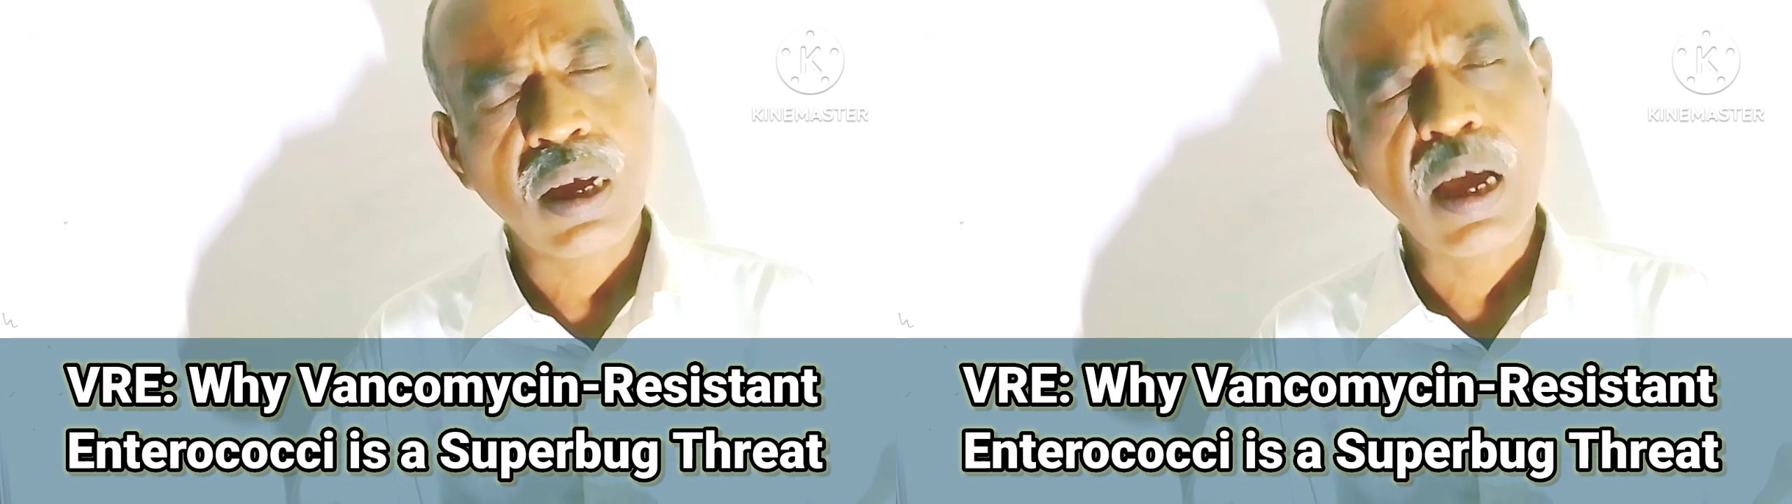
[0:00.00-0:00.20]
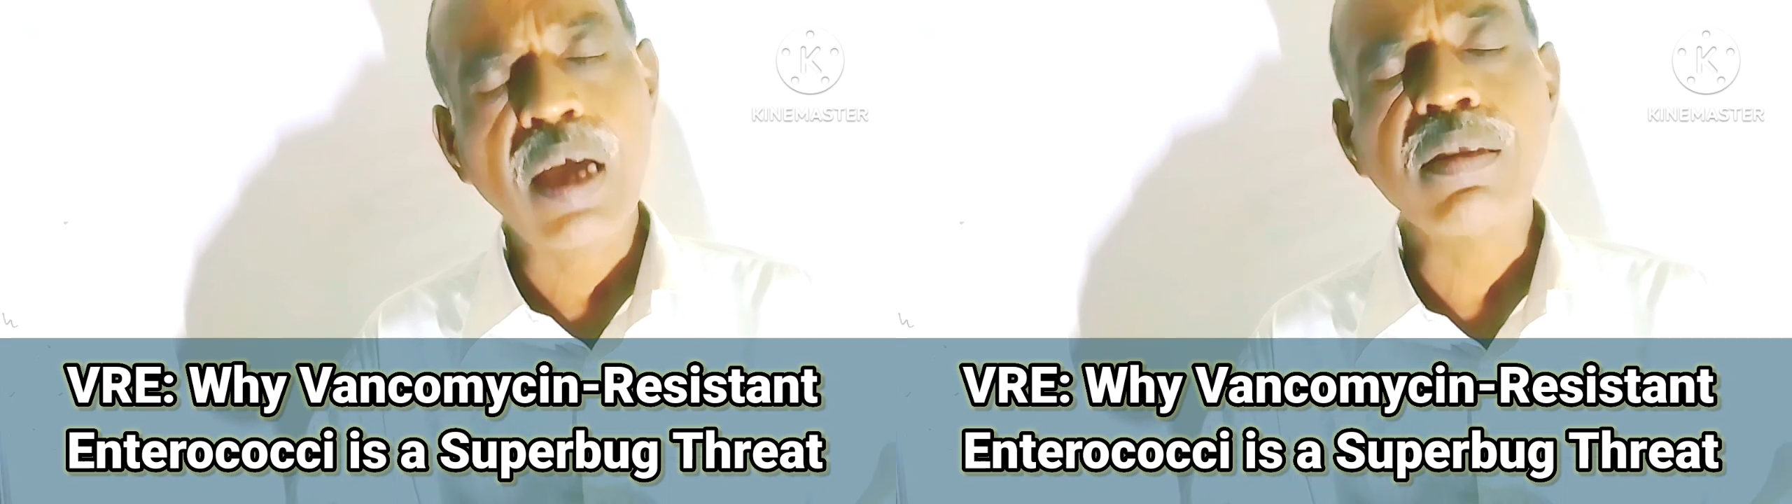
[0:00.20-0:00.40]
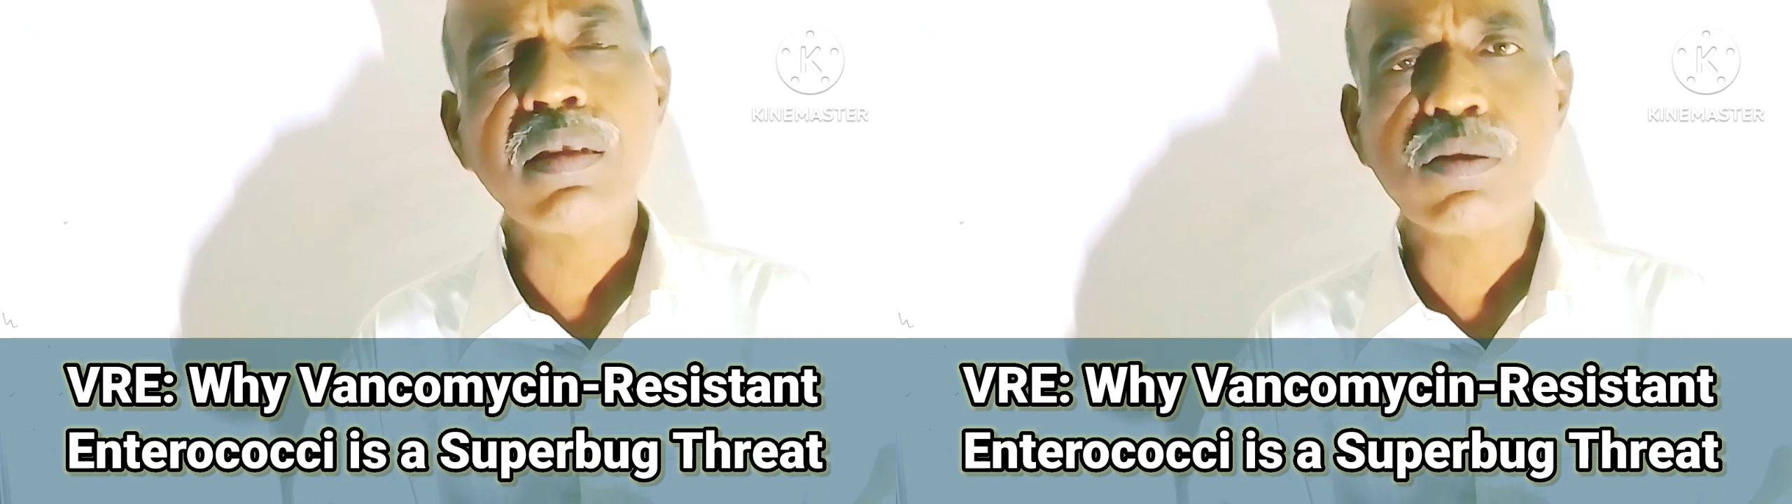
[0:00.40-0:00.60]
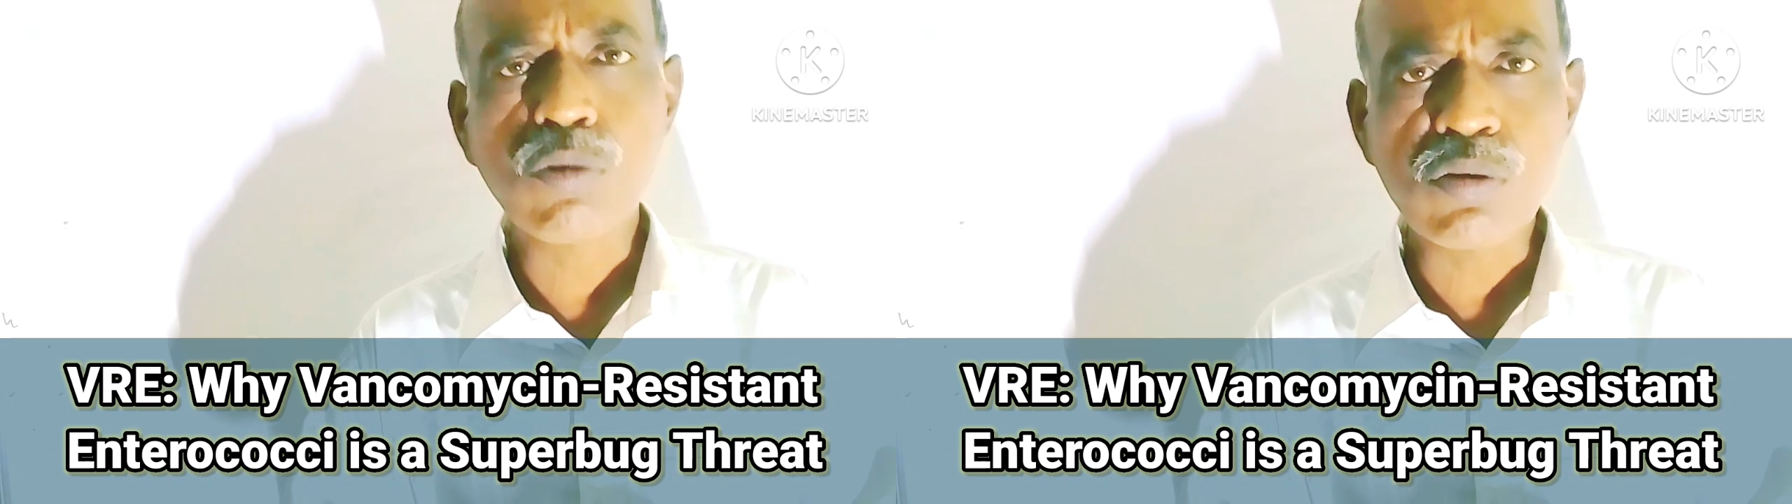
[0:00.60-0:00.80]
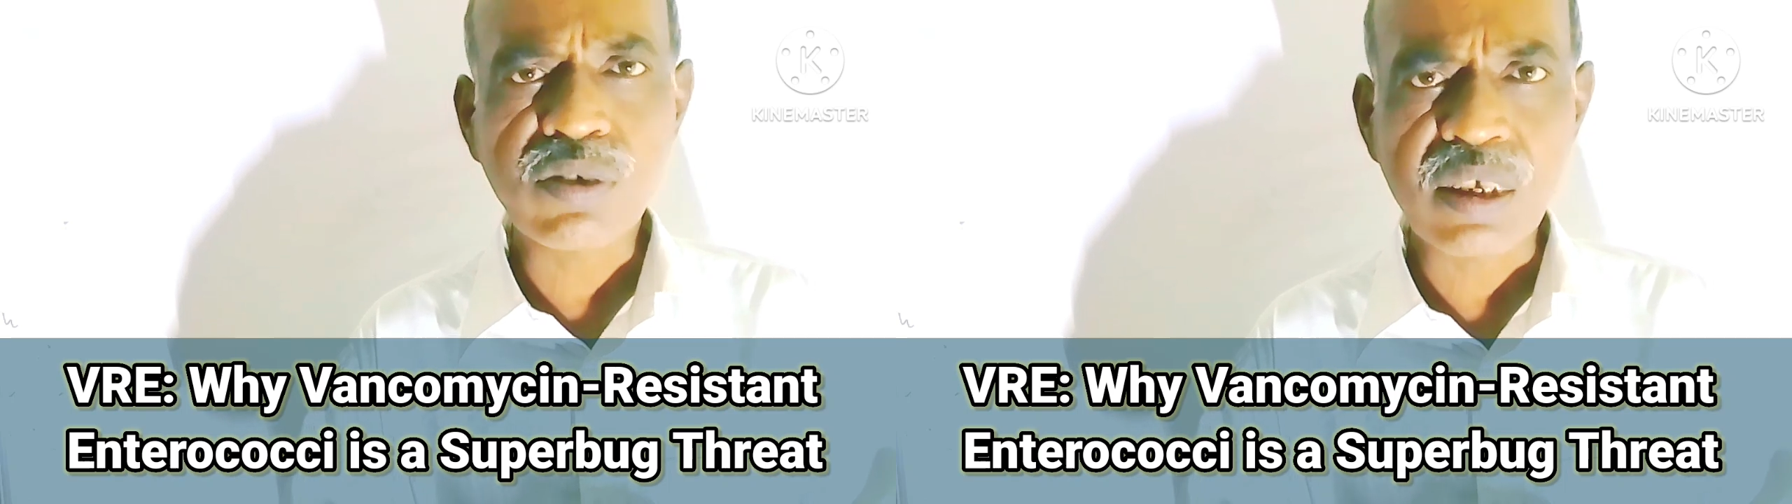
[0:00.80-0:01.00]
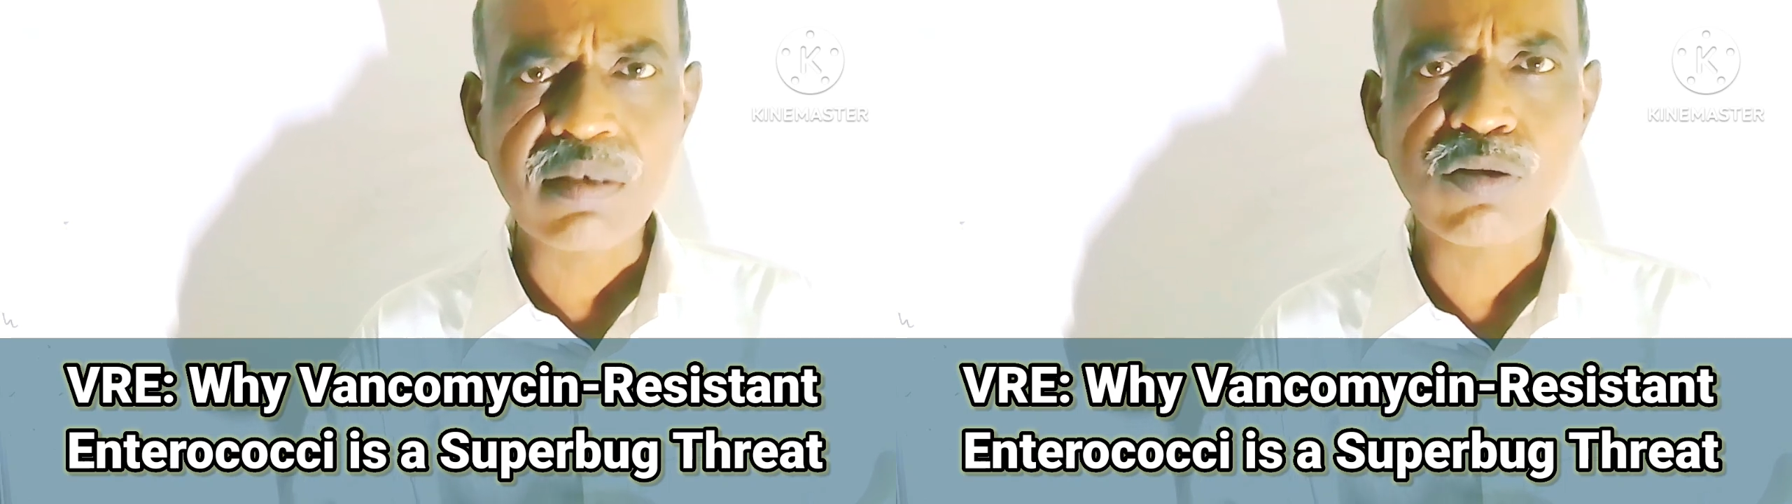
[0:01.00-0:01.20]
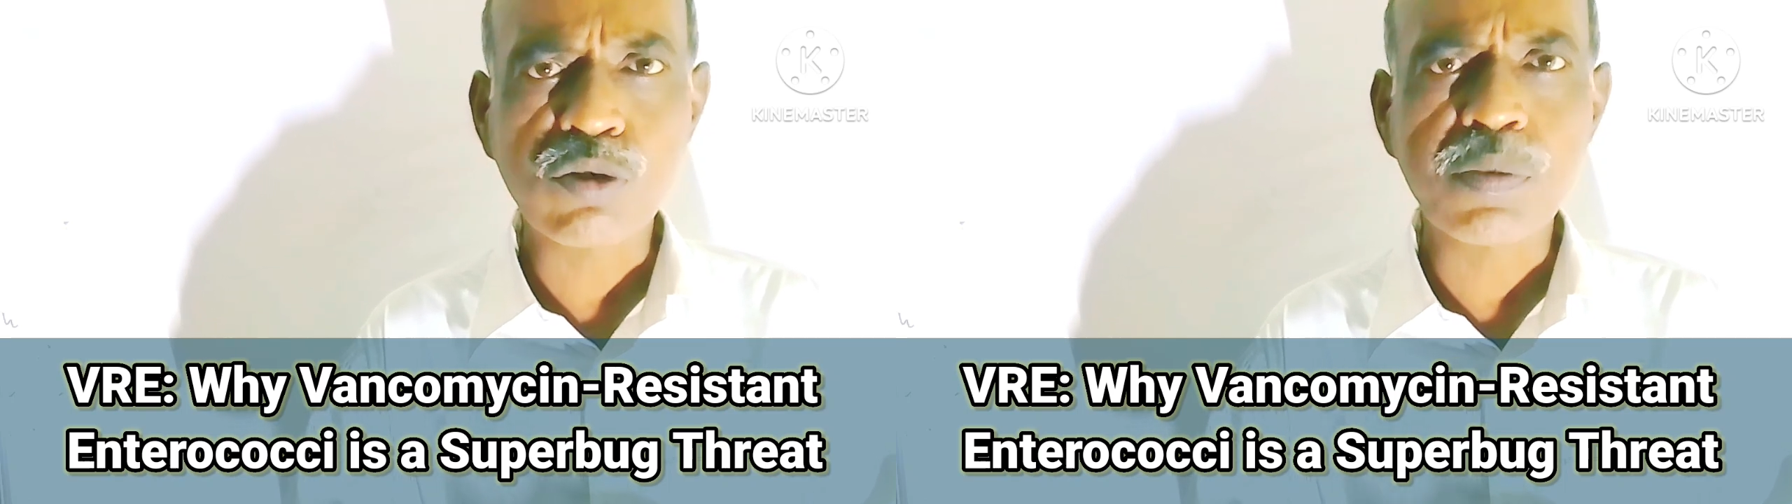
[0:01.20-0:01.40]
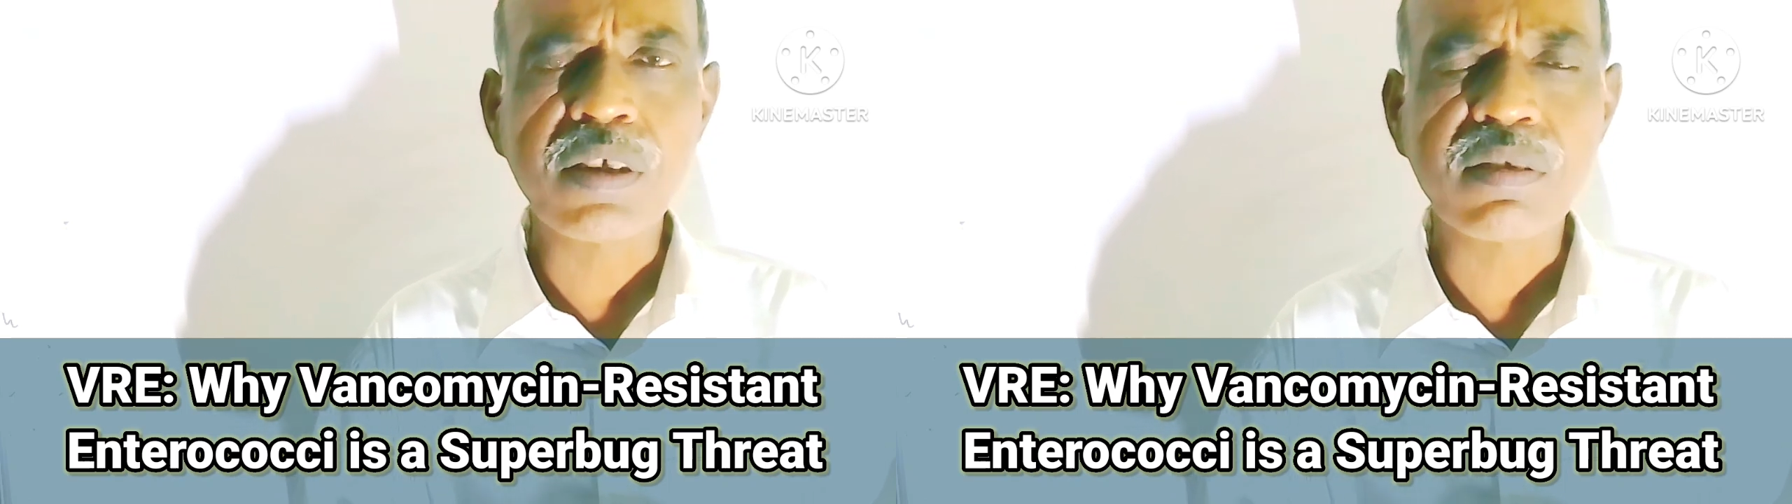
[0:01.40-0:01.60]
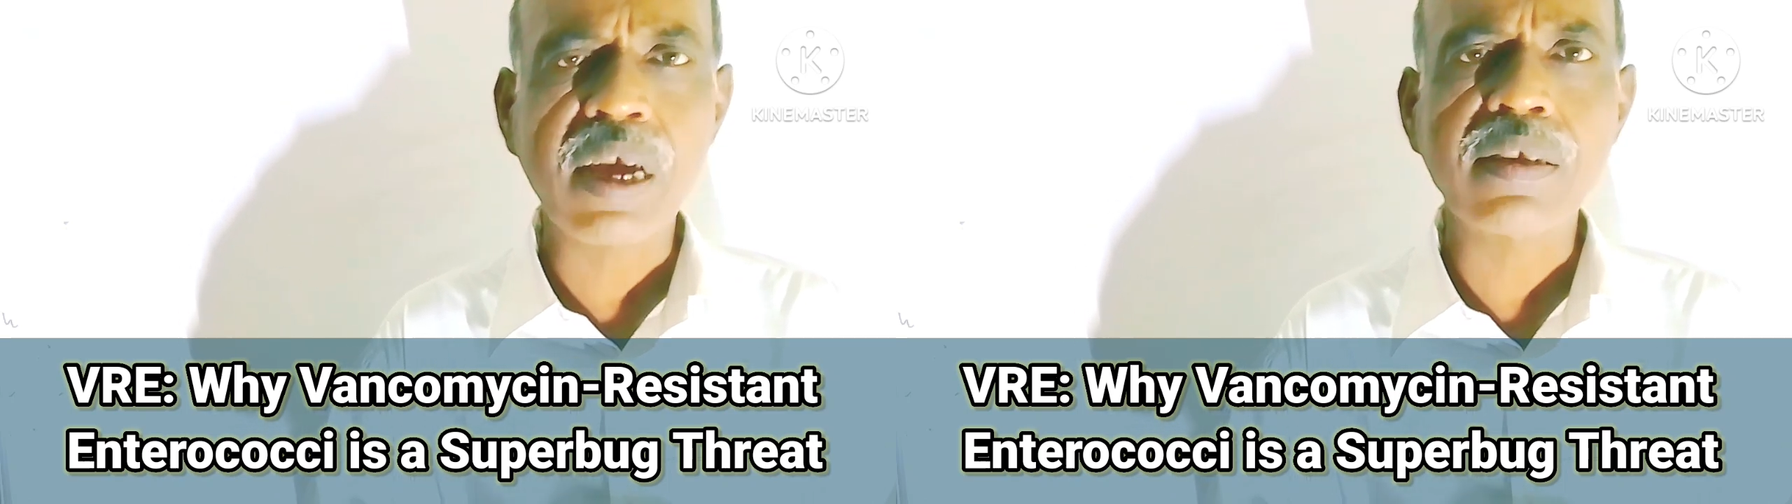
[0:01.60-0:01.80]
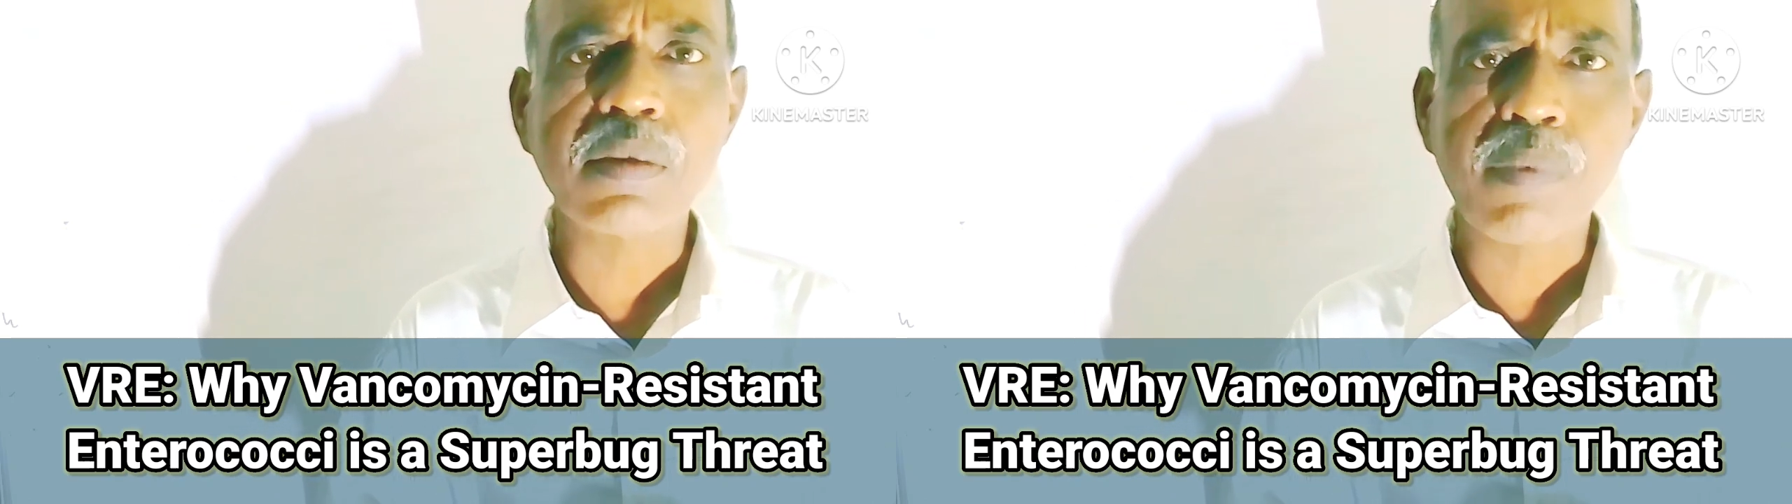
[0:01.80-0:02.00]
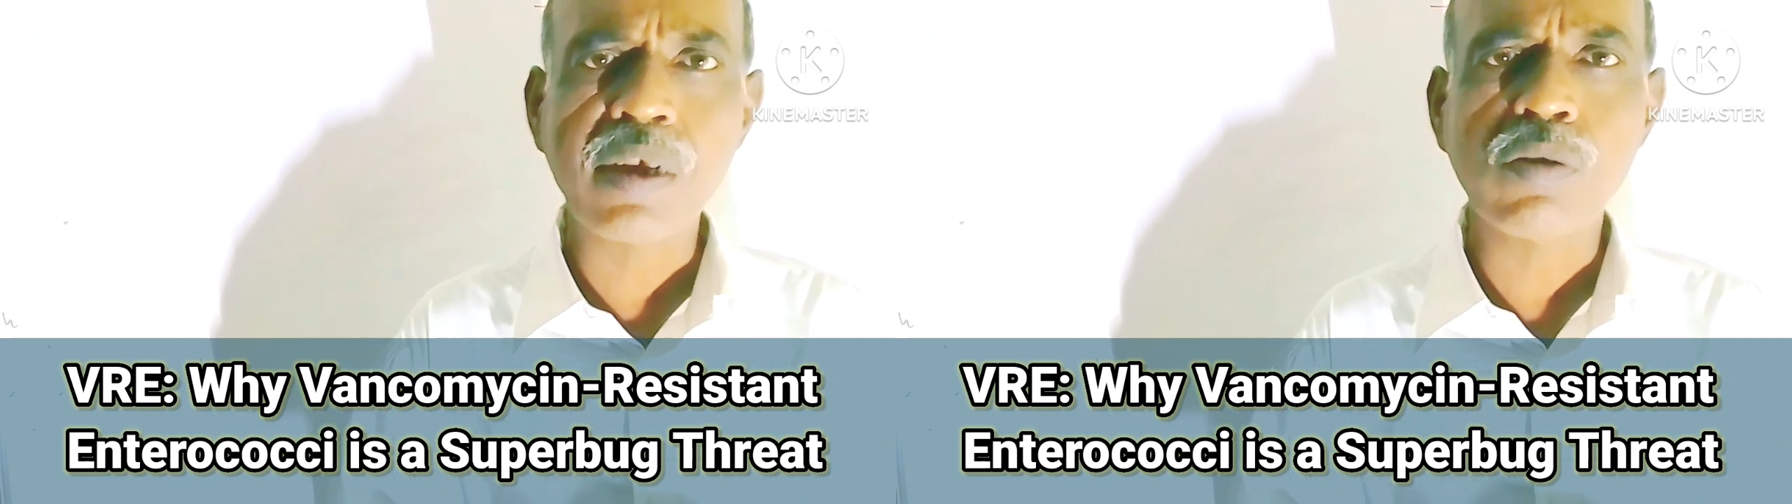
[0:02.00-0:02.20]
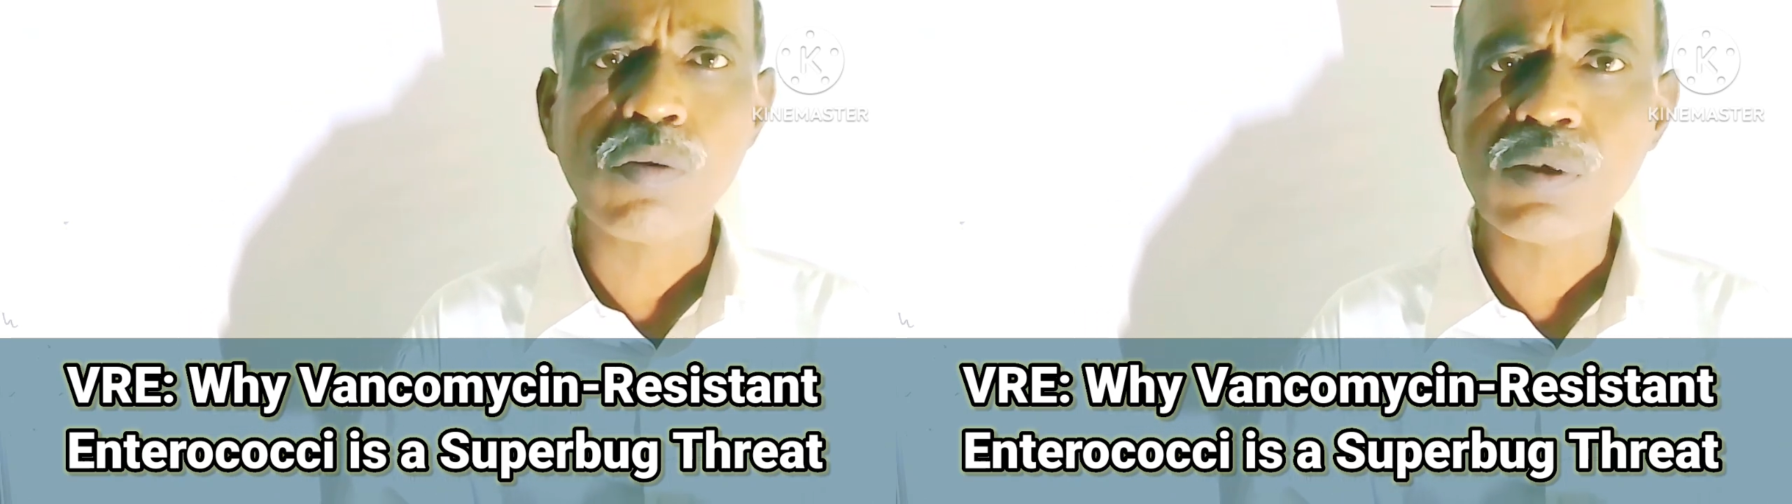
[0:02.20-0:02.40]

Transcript: and those things should be decided by